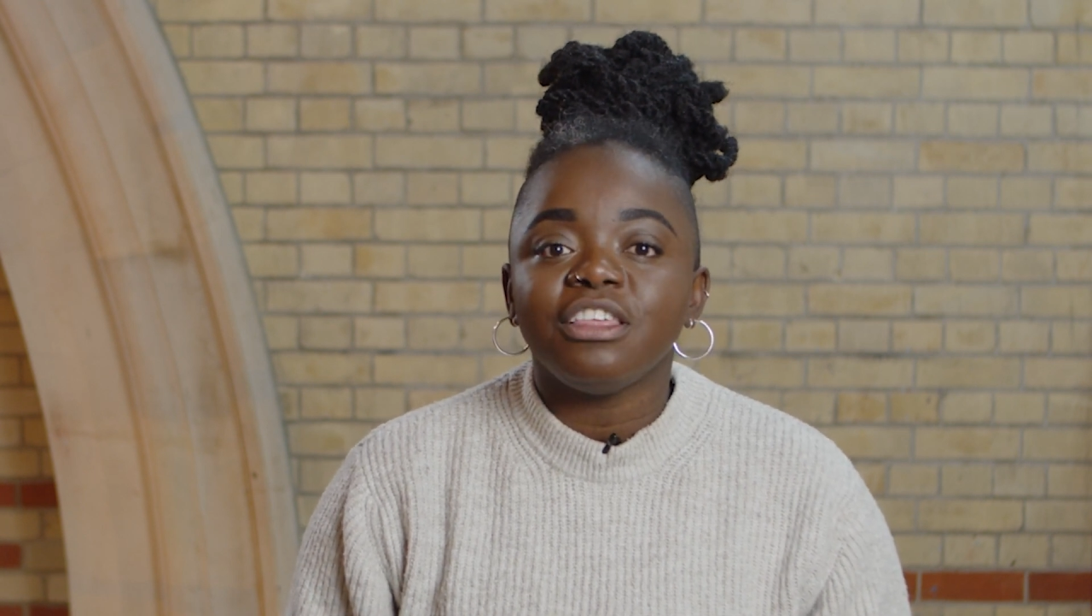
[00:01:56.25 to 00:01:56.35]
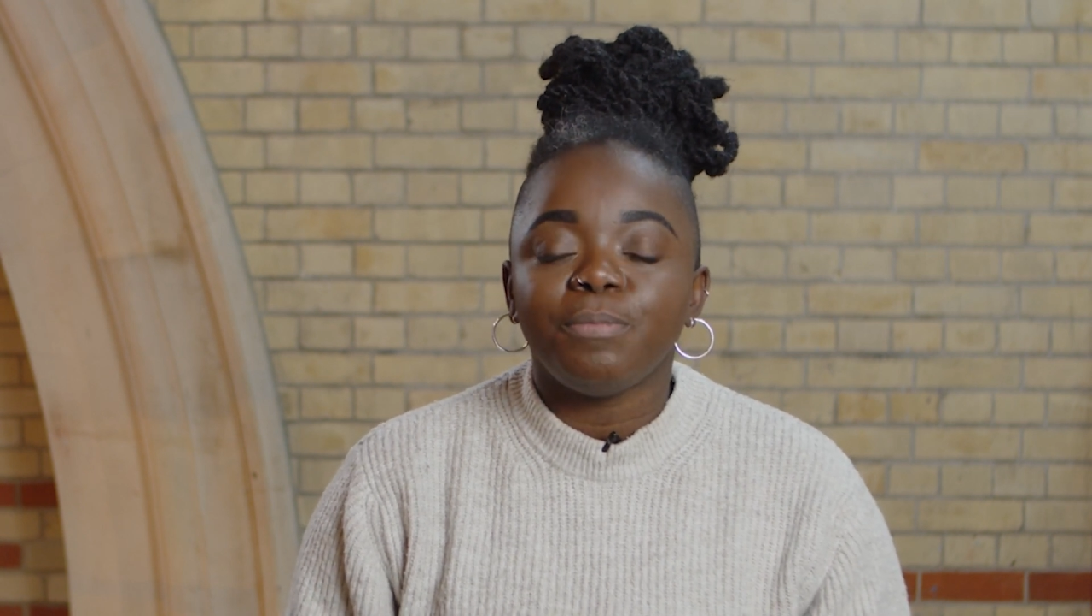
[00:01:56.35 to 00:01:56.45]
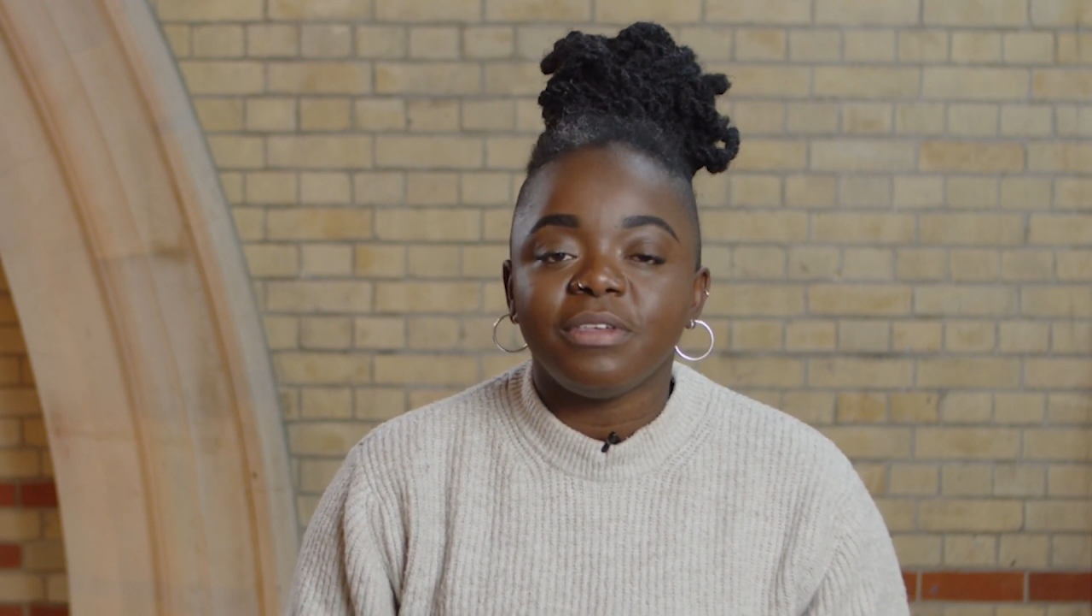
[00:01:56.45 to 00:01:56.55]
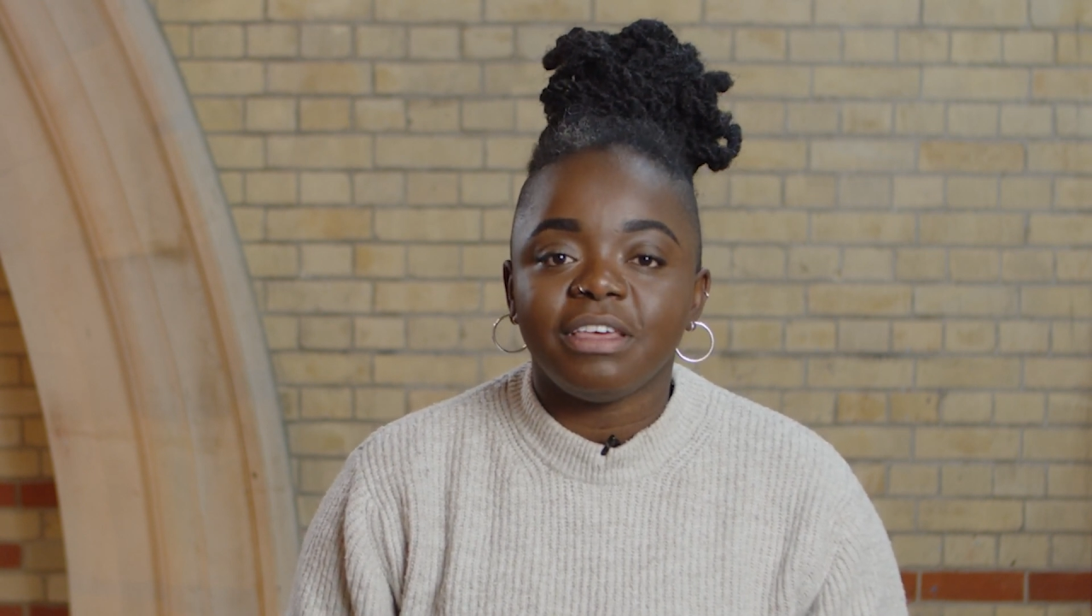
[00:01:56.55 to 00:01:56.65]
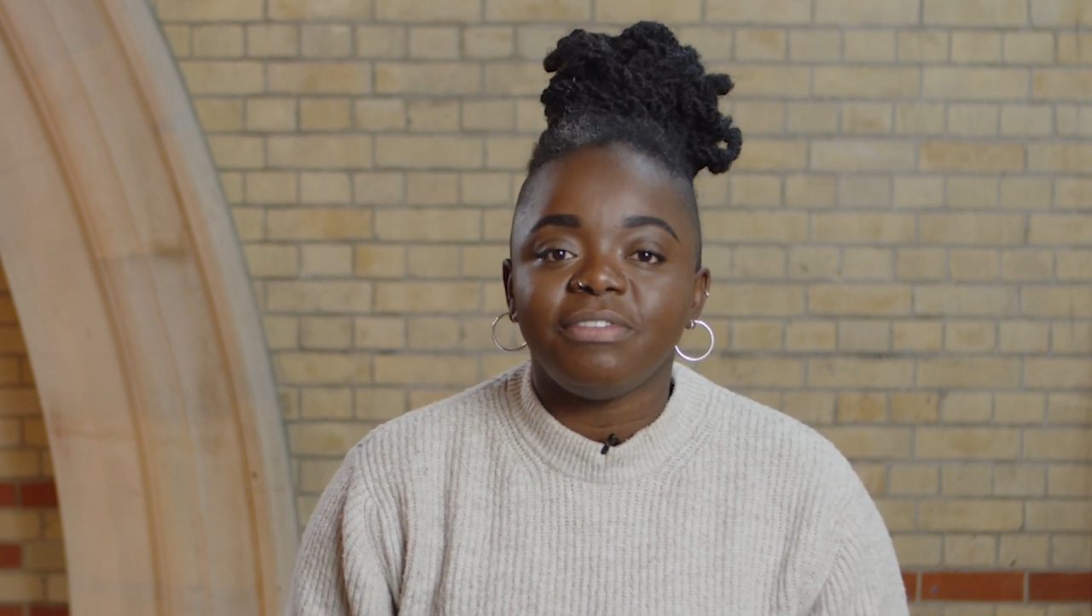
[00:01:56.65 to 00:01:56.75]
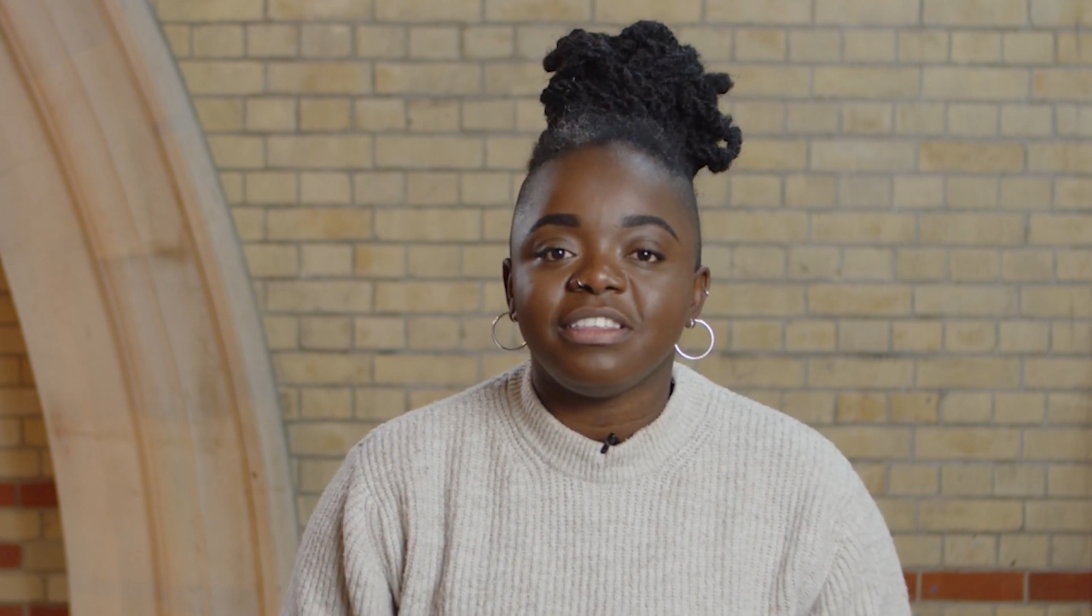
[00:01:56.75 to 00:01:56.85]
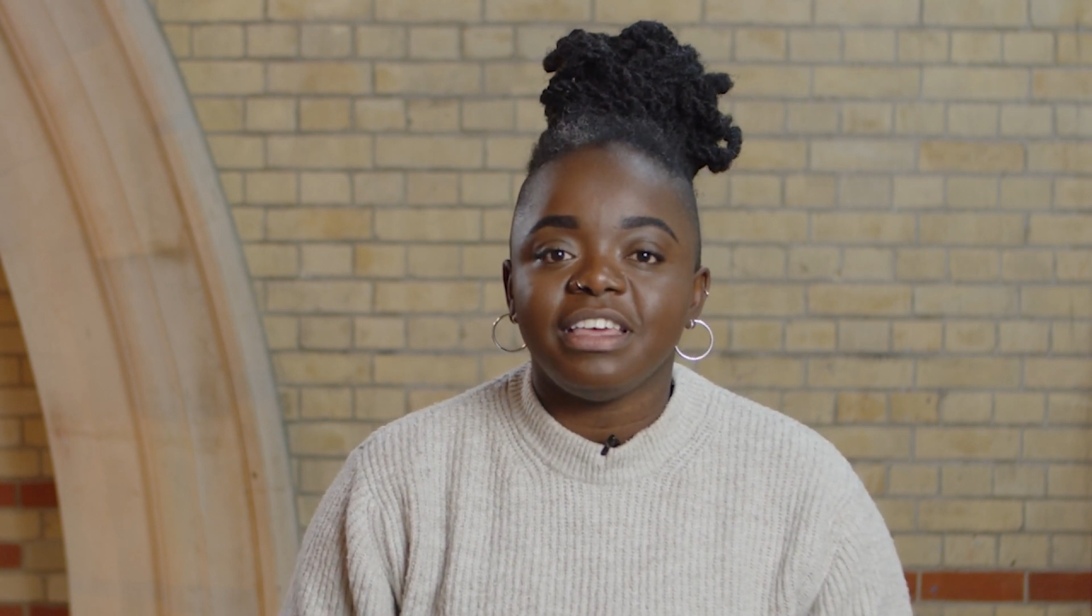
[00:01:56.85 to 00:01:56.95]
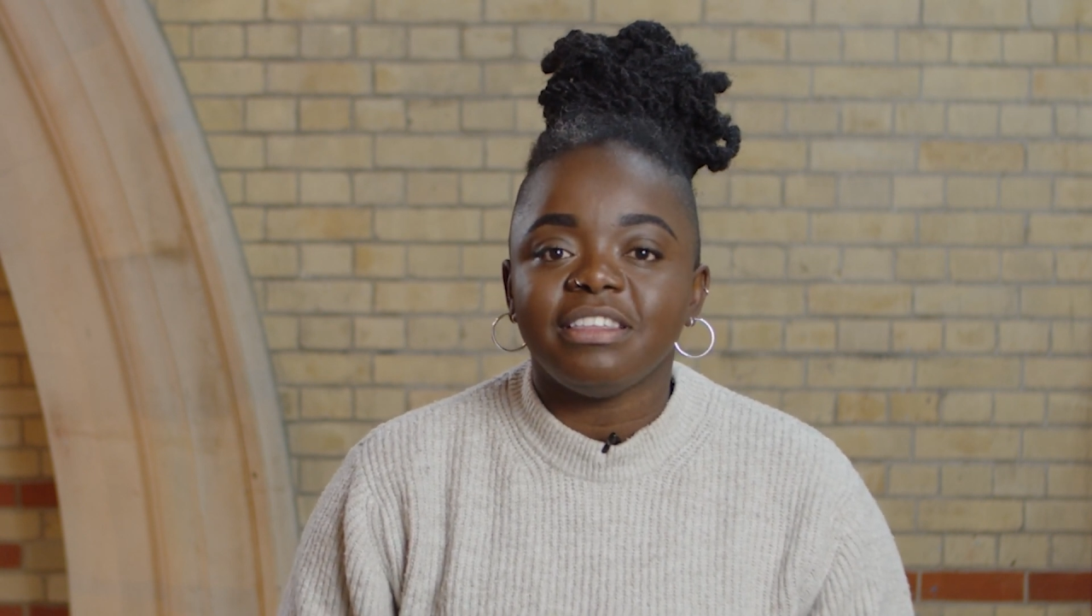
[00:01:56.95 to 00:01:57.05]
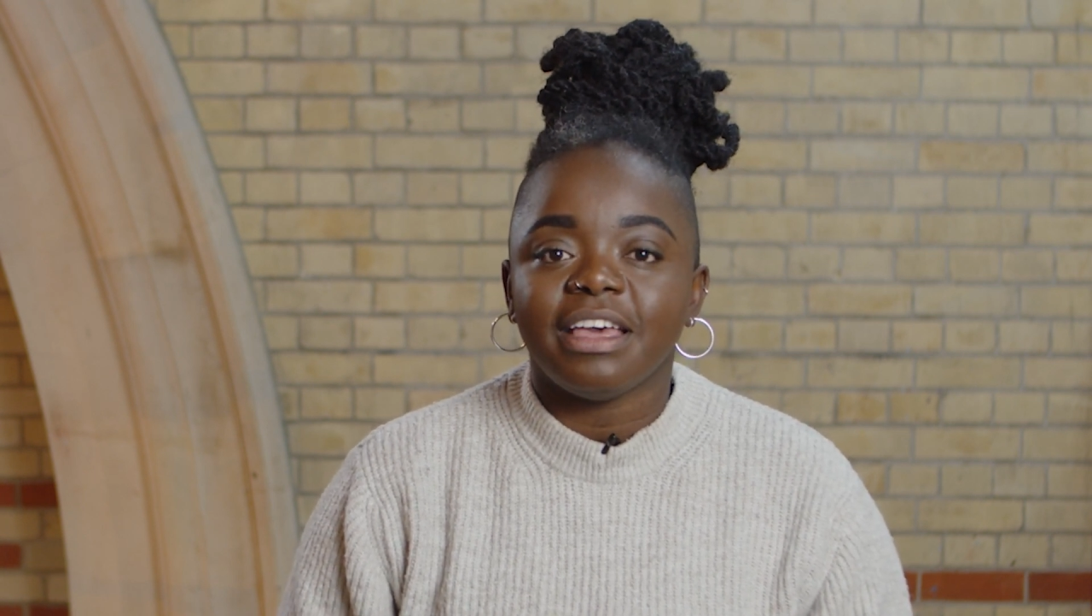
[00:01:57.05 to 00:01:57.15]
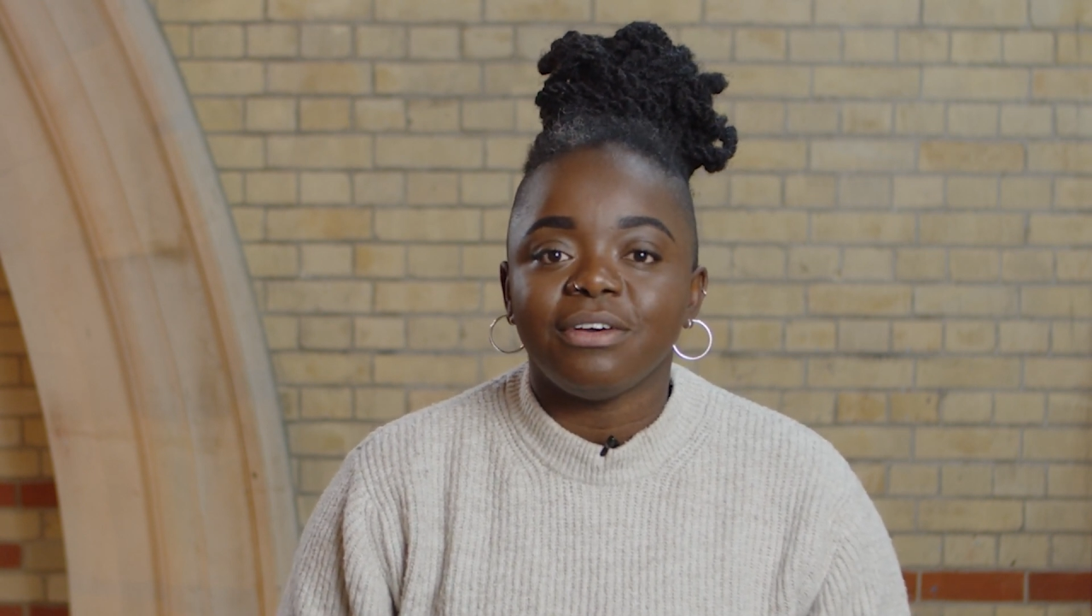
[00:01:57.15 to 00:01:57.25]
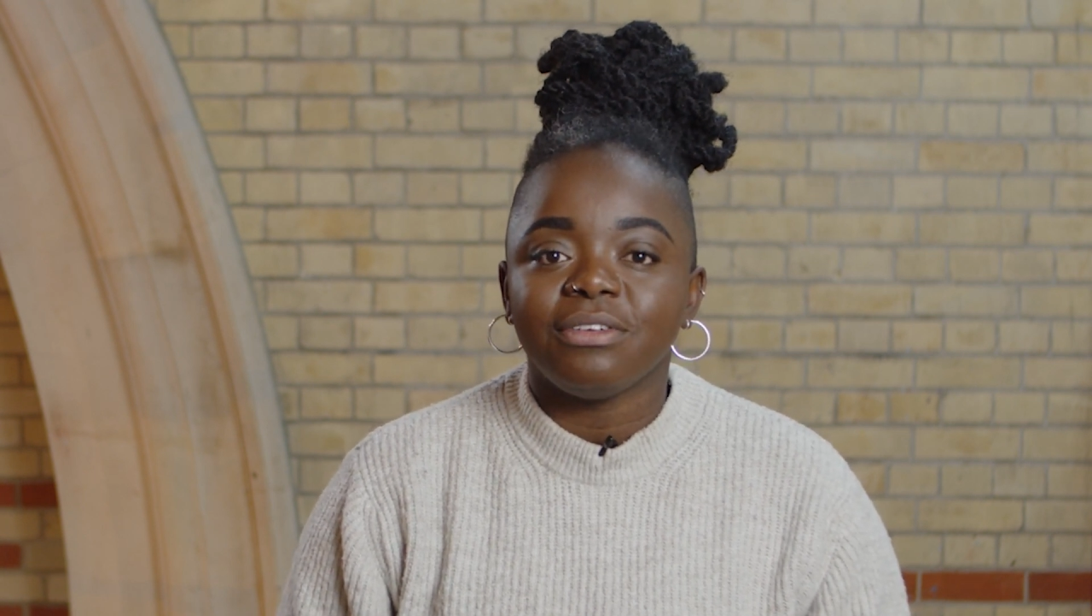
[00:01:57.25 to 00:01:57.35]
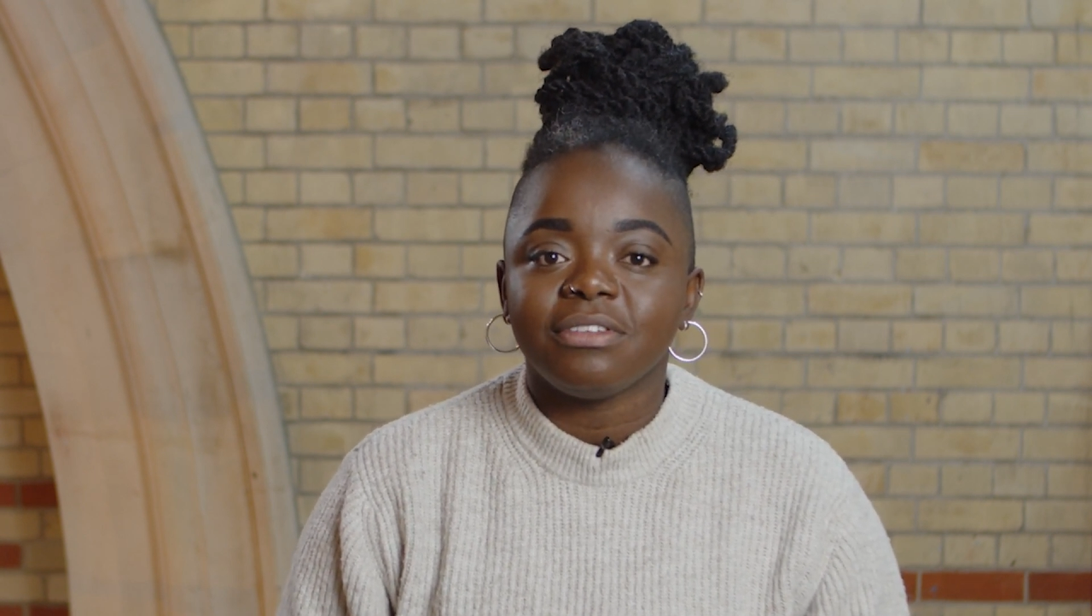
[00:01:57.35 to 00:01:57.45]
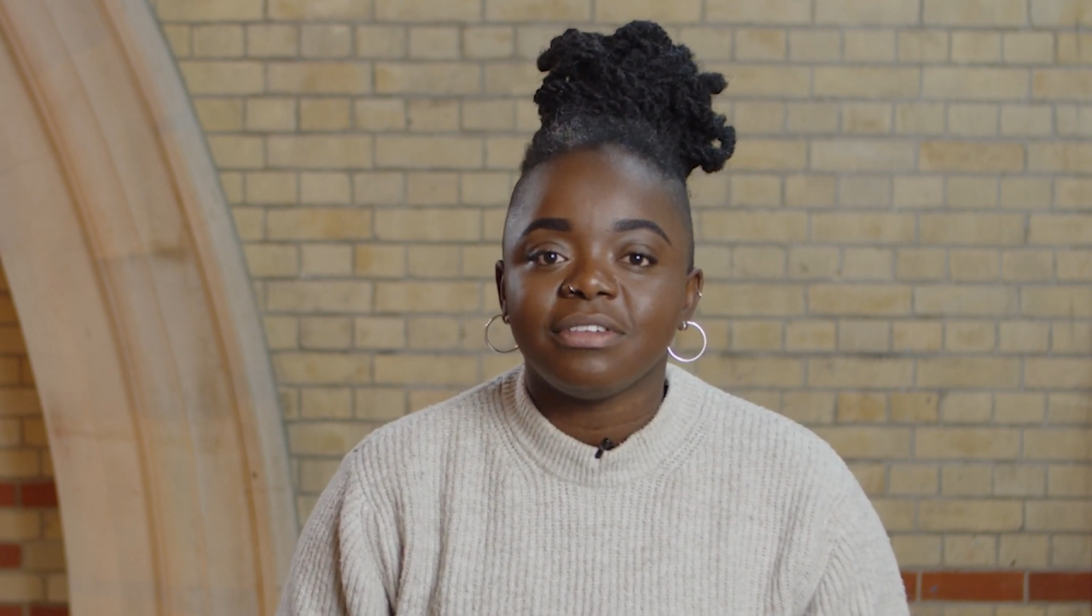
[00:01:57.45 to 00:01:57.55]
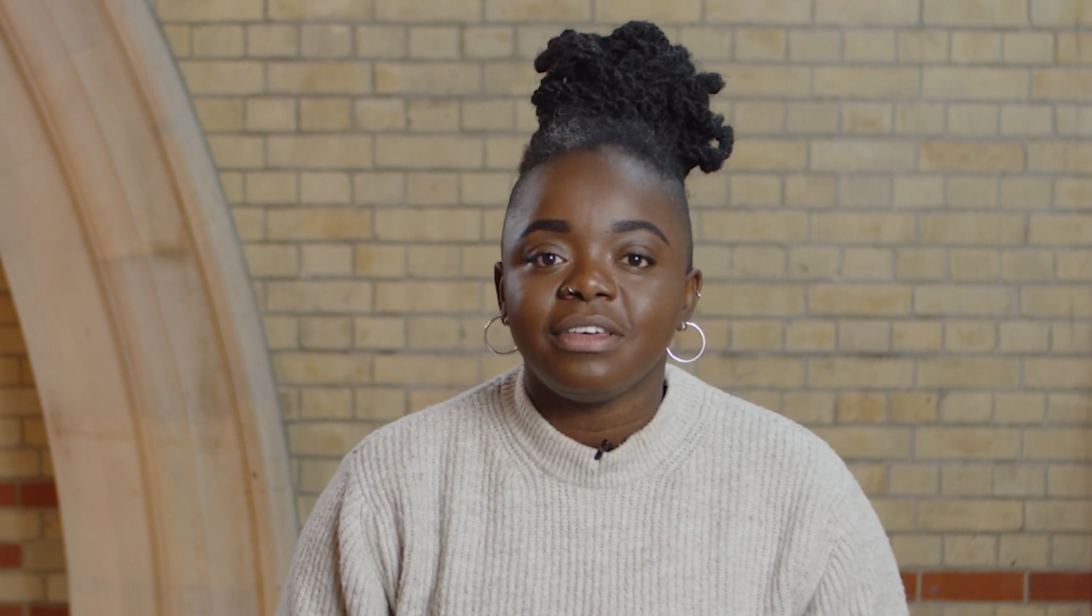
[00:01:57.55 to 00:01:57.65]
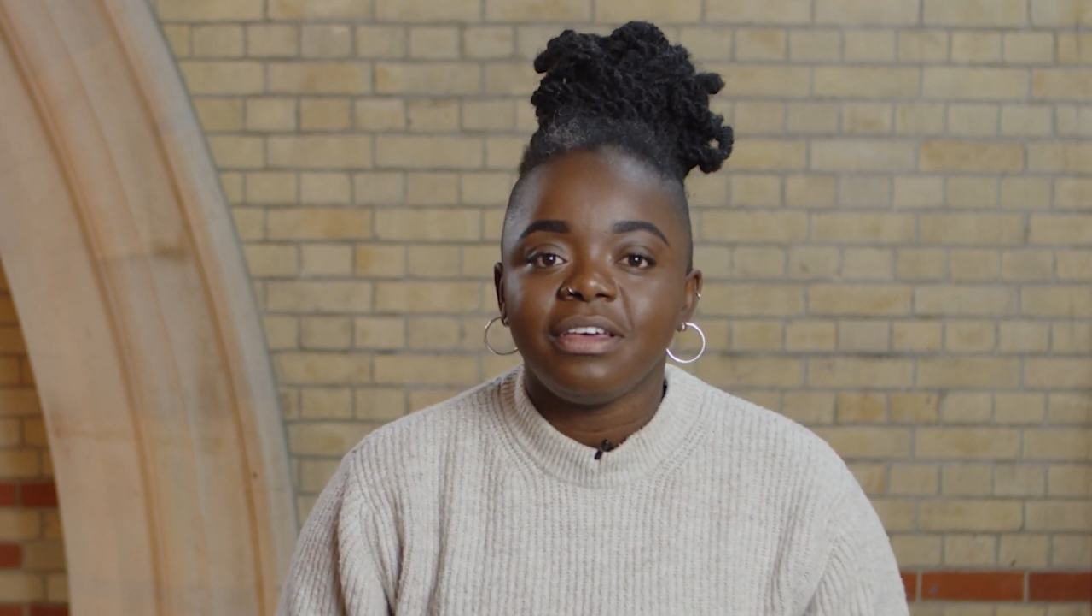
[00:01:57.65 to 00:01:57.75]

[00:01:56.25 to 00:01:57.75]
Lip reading: specific details.